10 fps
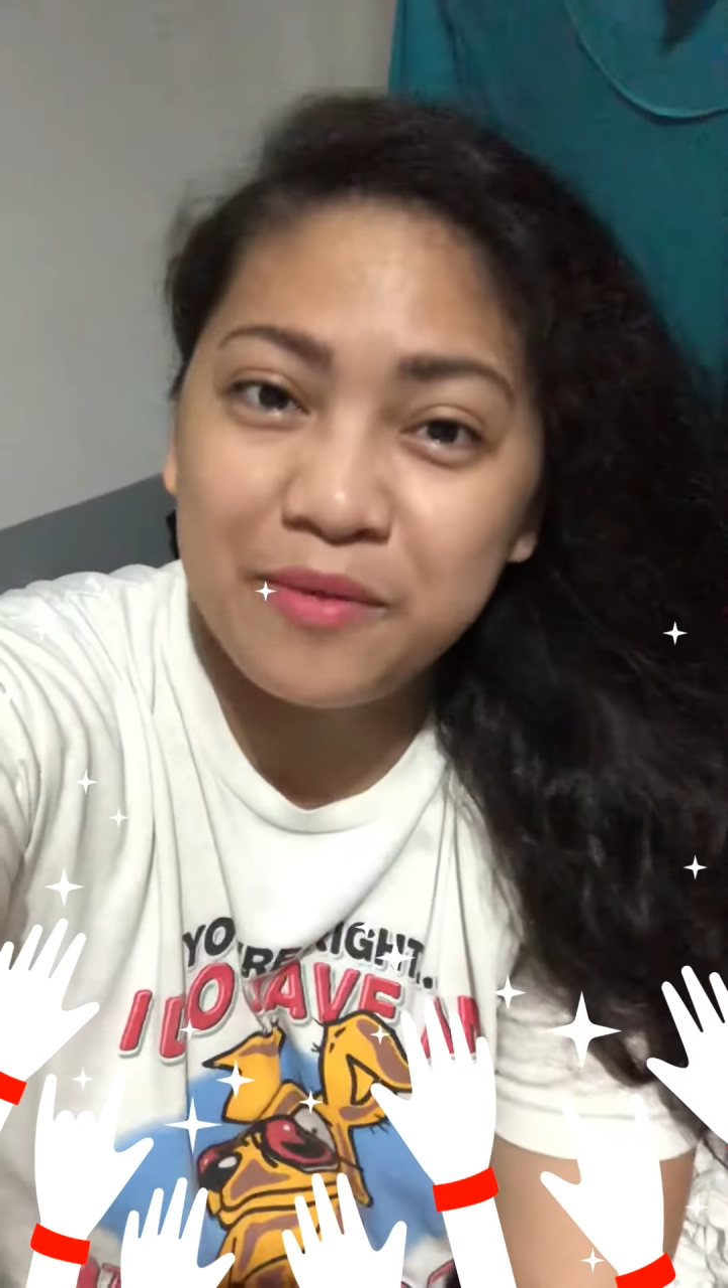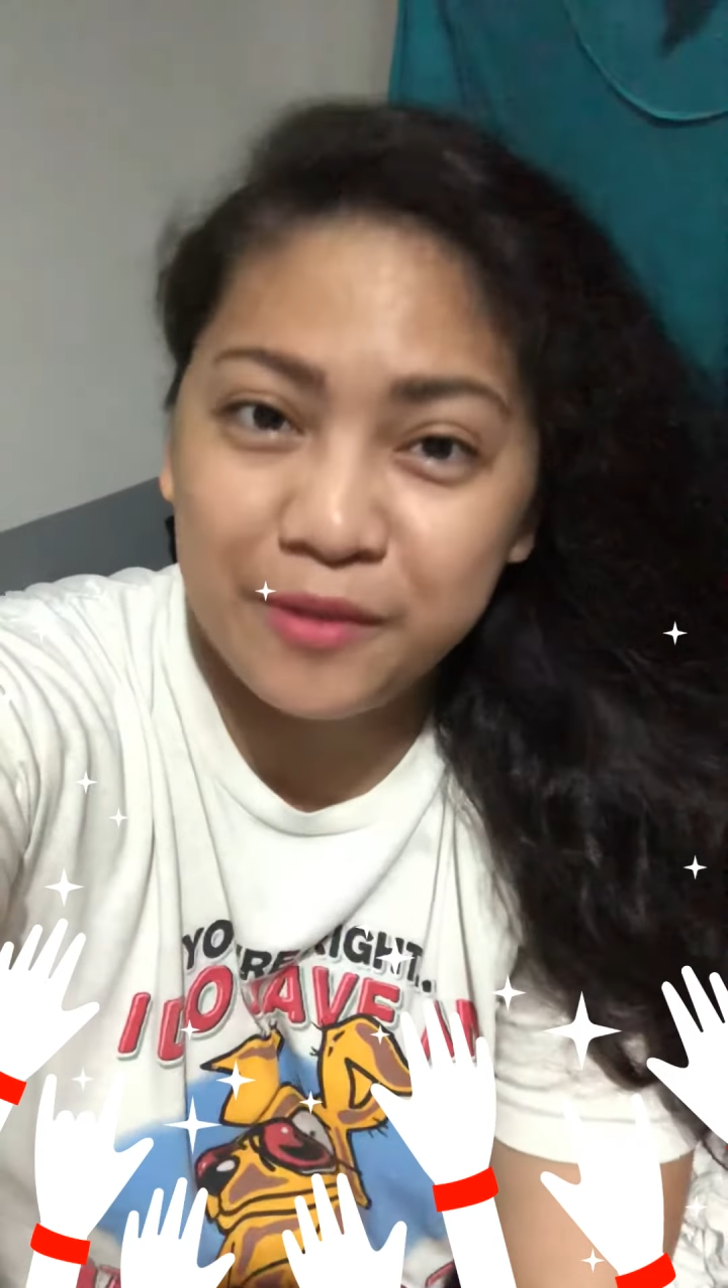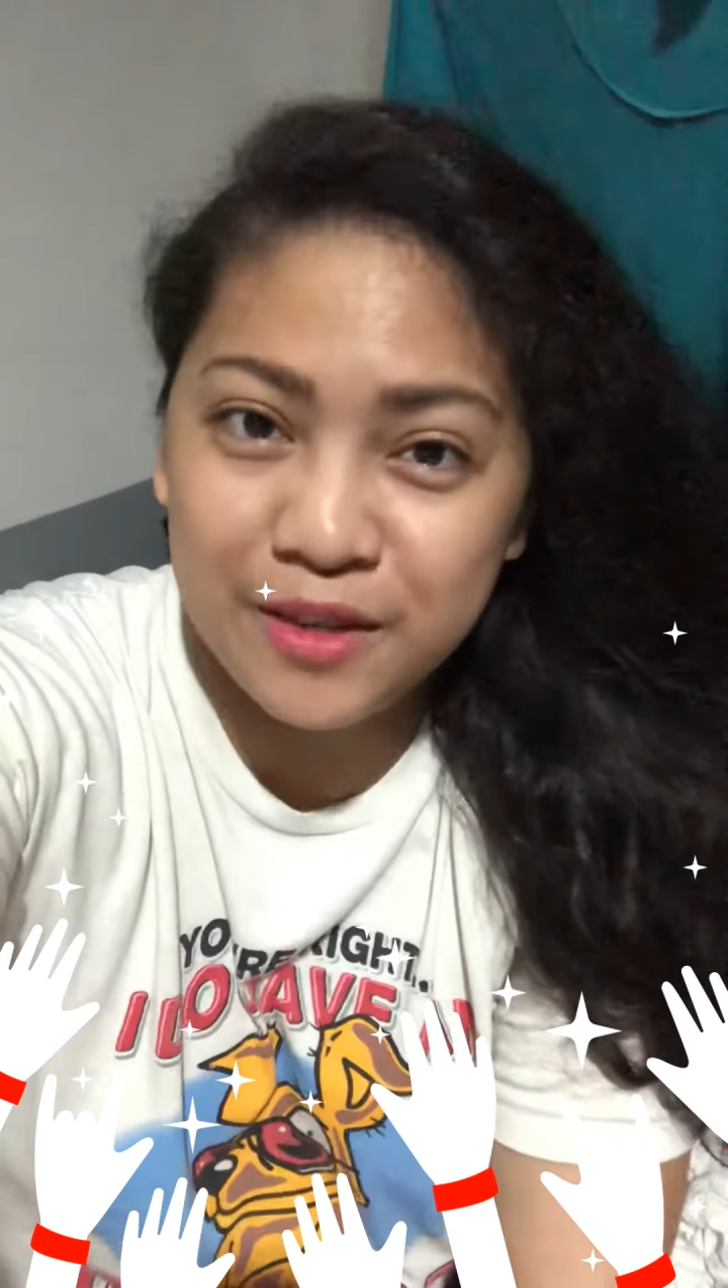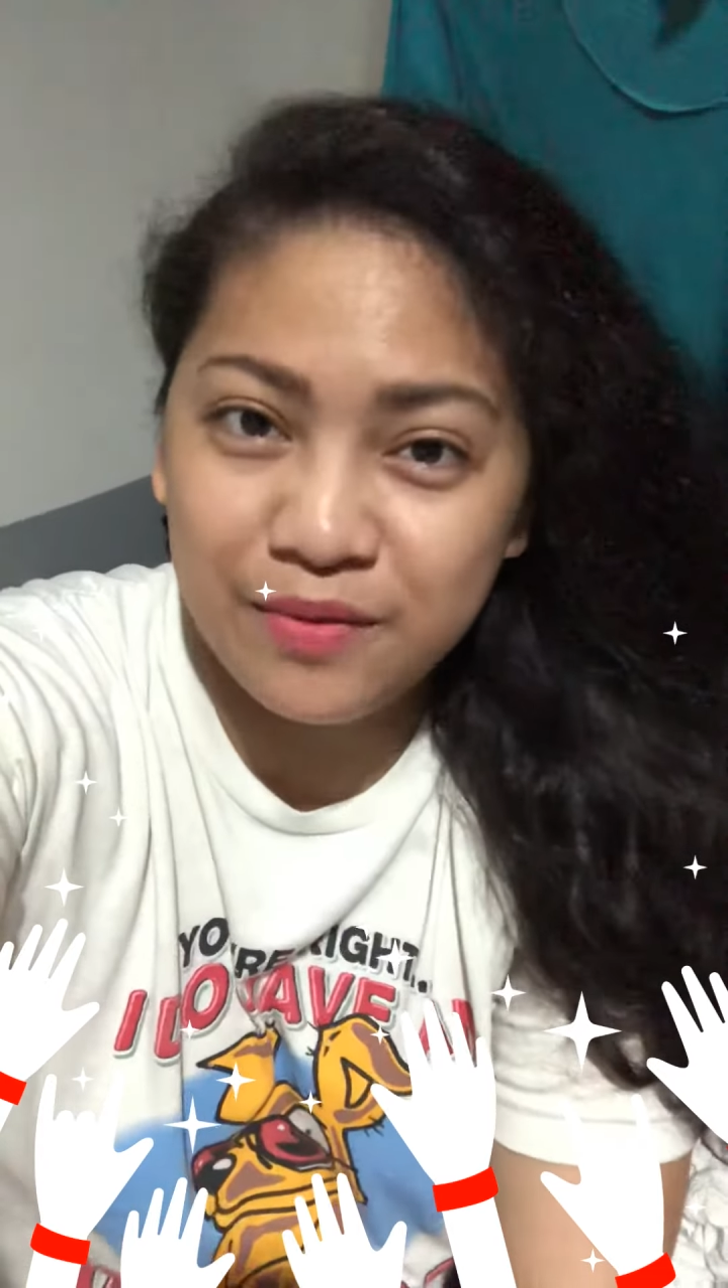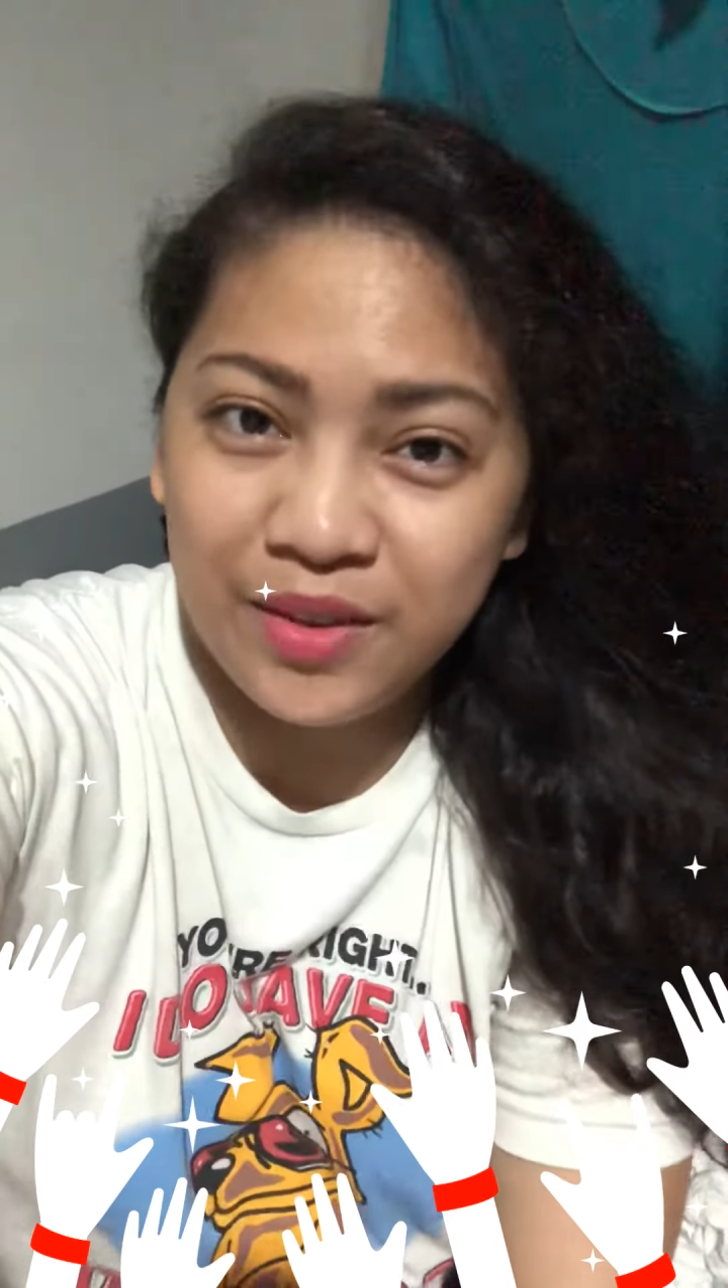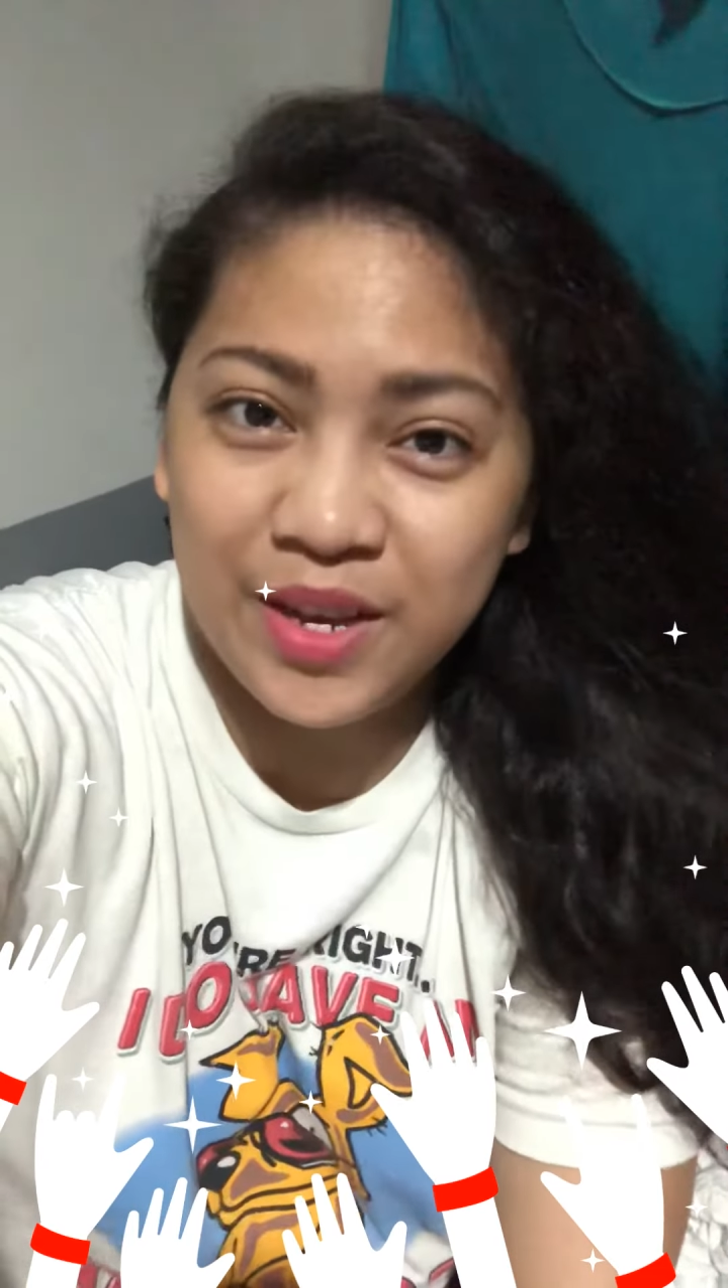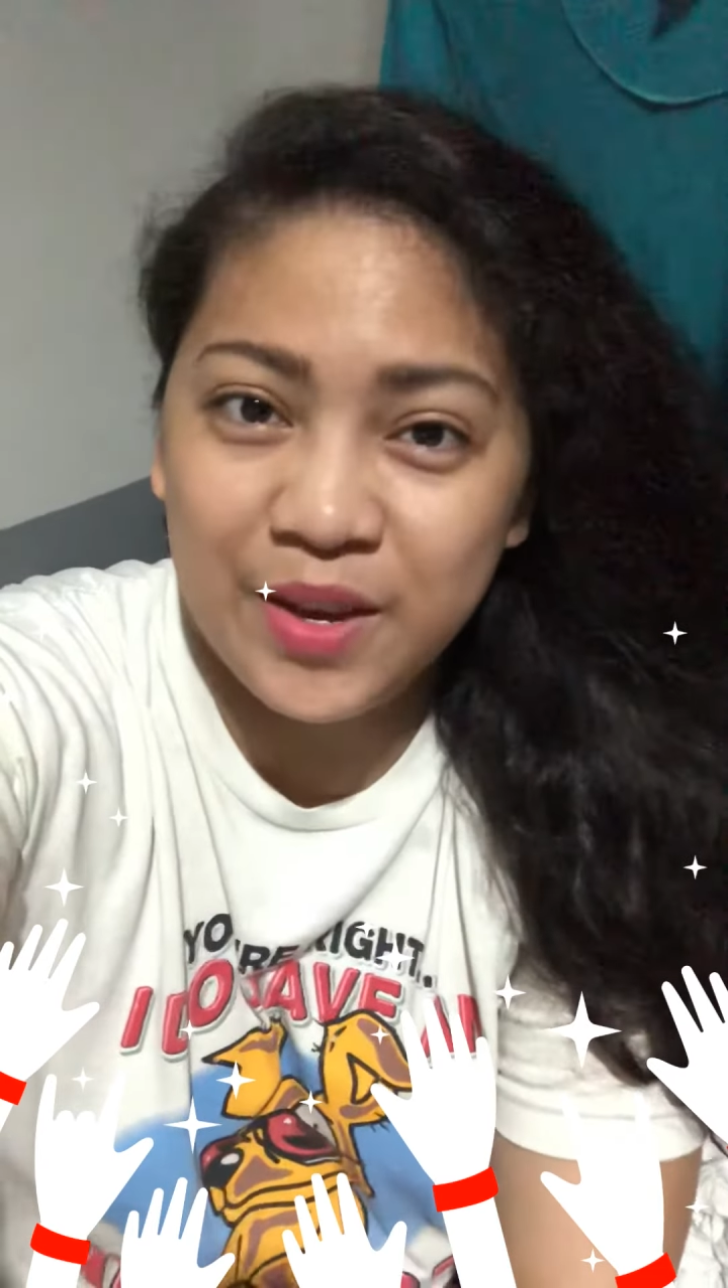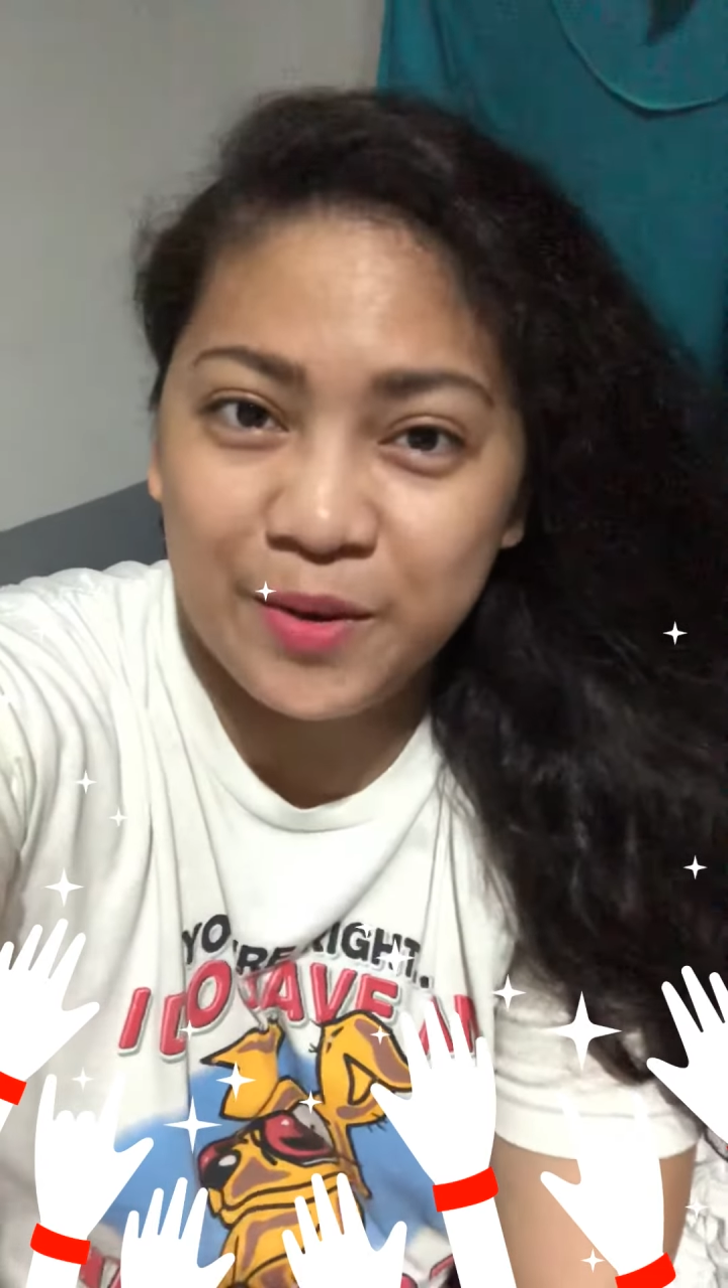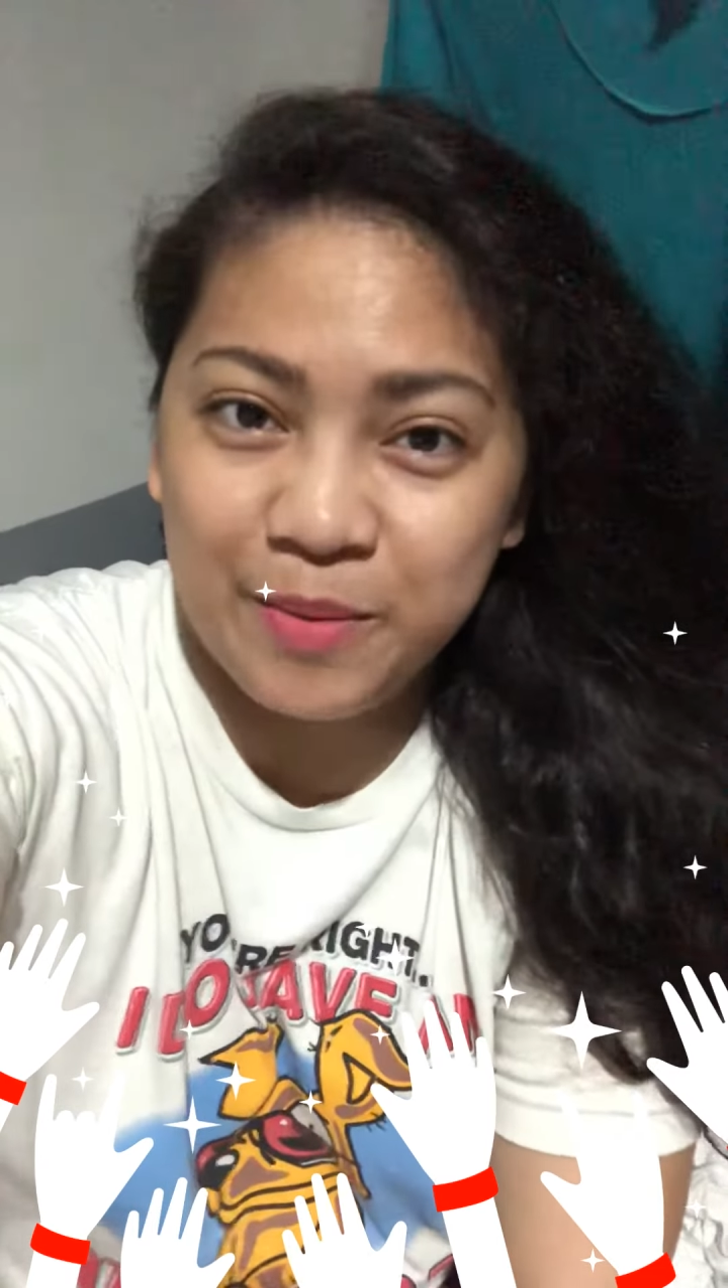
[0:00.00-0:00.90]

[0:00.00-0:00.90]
first video,